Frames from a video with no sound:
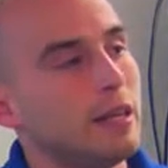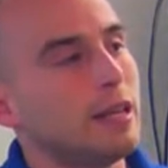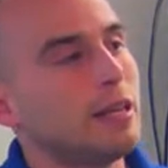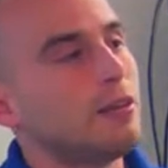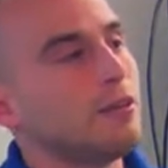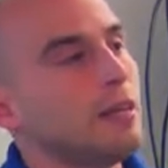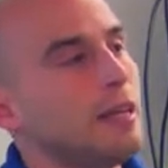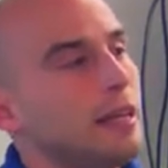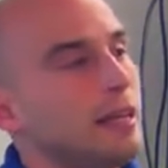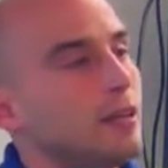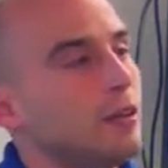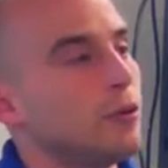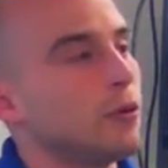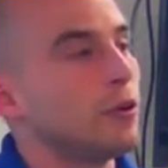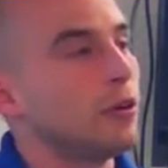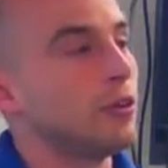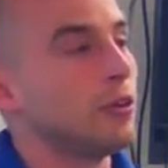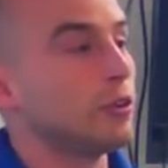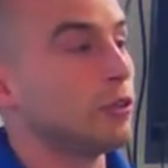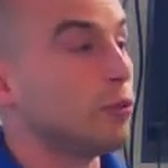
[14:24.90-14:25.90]
that you need in
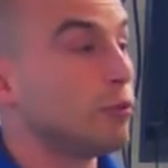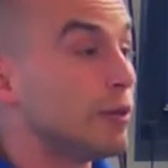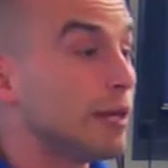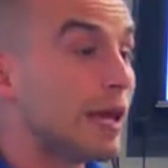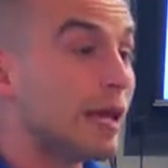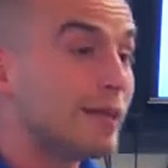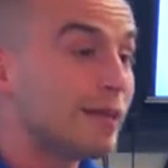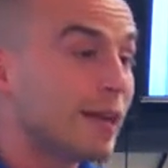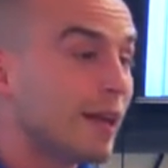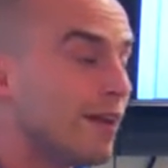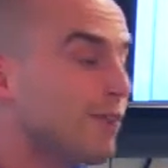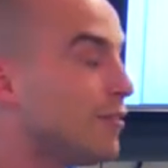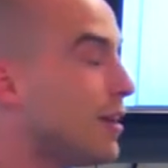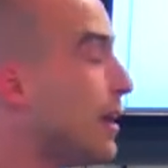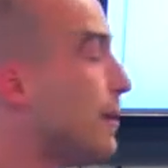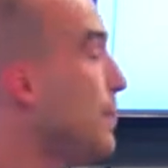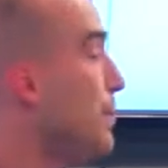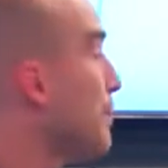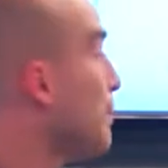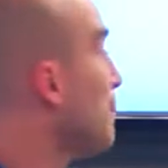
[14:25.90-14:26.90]
order to create that
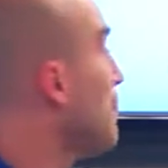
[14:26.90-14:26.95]
event.